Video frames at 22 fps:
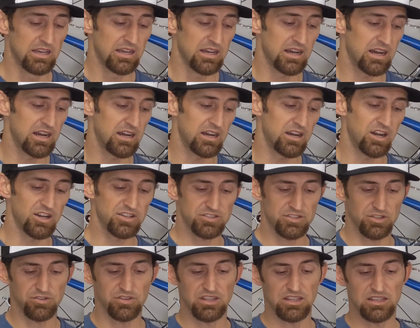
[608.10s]

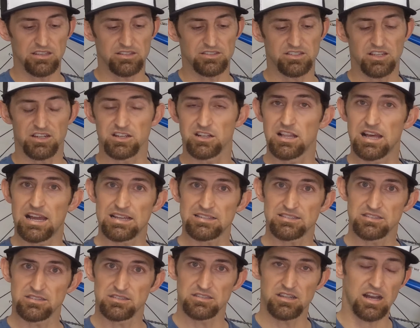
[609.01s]
Also, the
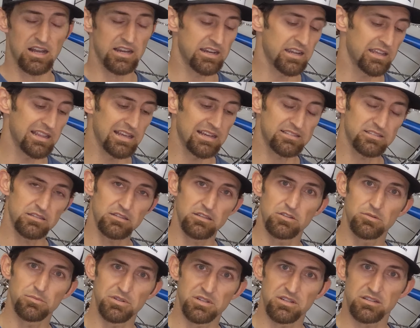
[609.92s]
sunglasses docking, that's a
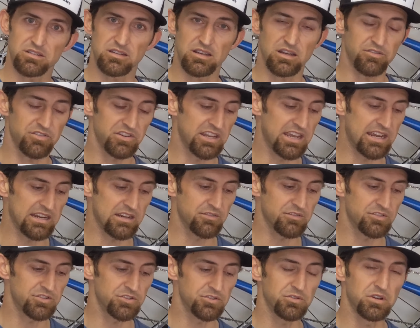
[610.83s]
little bit of a
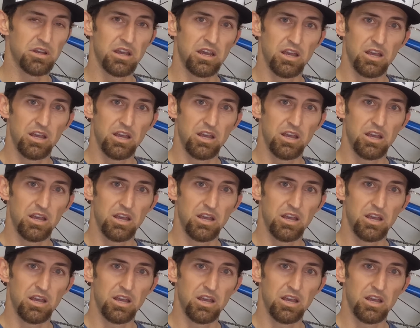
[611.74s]
negative too.